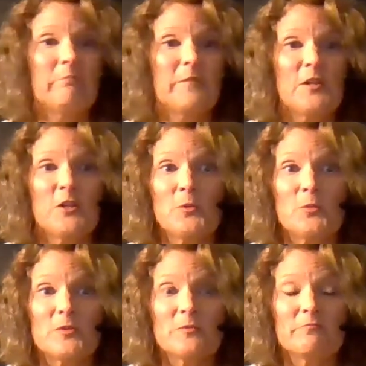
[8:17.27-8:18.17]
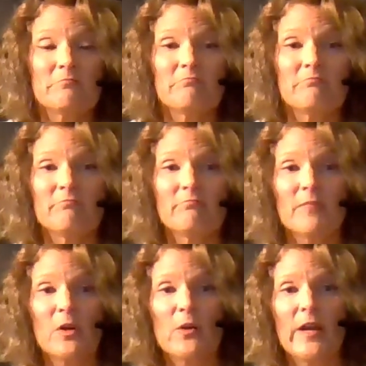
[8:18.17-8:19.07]
the news,
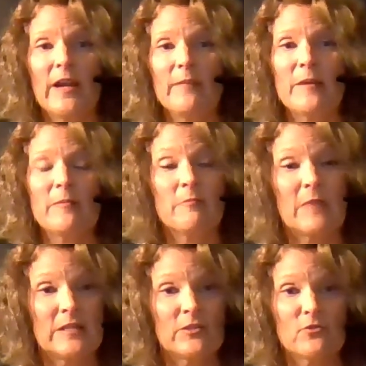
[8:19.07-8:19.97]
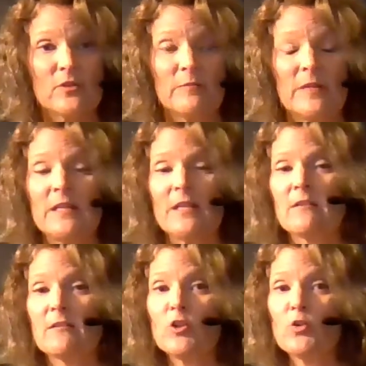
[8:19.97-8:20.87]
okay, maybe mainstream
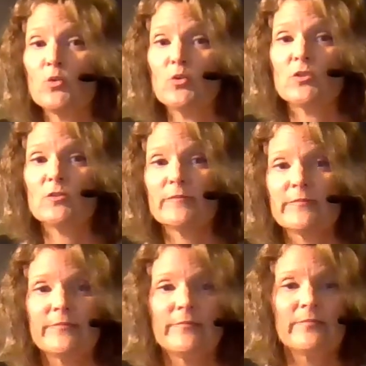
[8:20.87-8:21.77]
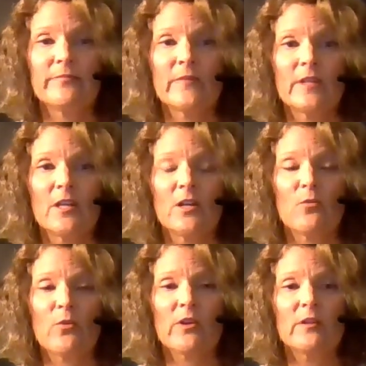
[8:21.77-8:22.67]
media, the news,
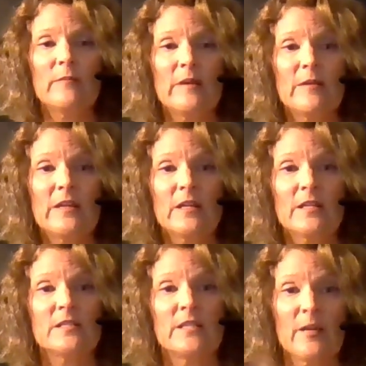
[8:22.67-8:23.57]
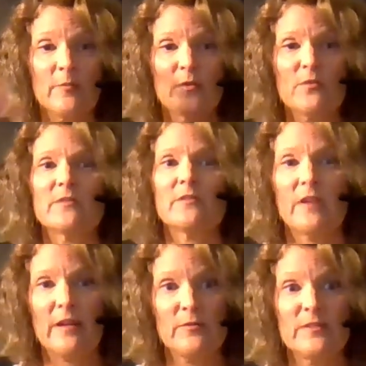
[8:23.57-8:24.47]
we're going to maybe get examples.
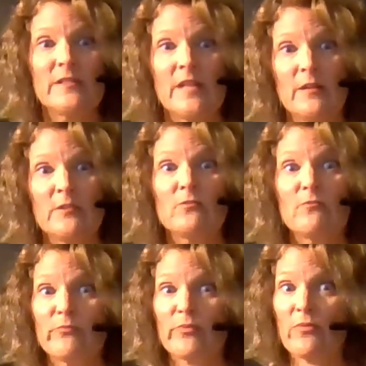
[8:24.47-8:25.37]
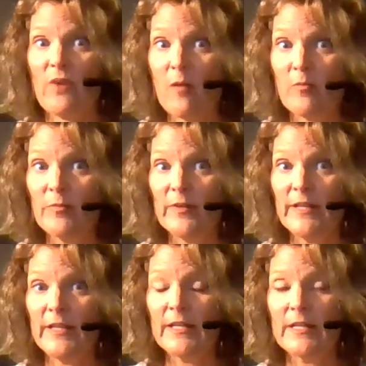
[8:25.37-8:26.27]
I would say
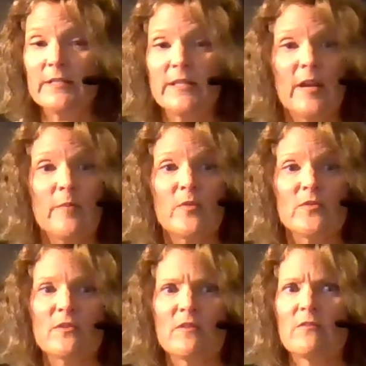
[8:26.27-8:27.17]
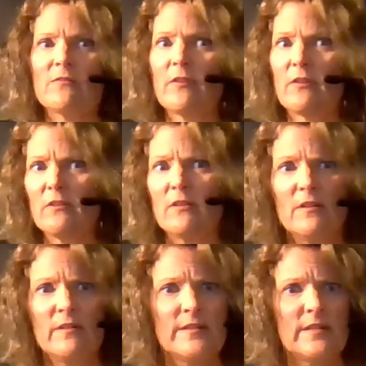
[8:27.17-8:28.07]
probably get examples of
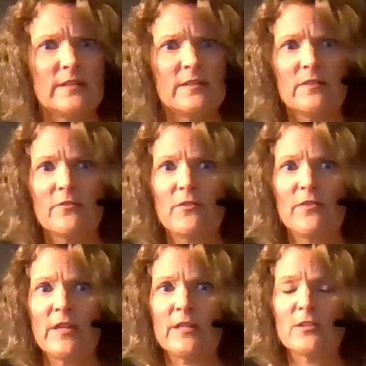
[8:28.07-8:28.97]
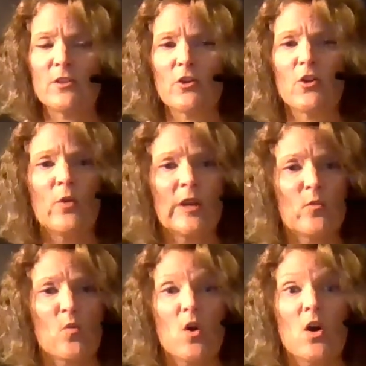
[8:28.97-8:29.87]
all these different things that are
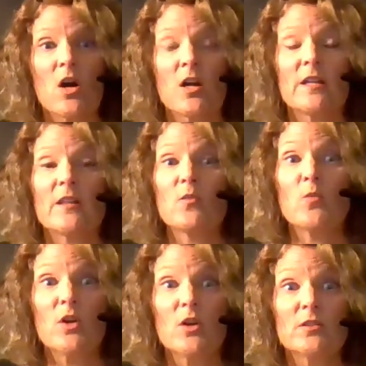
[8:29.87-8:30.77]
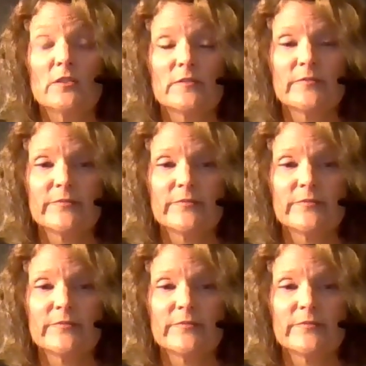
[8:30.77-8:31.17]
going wrong in the world.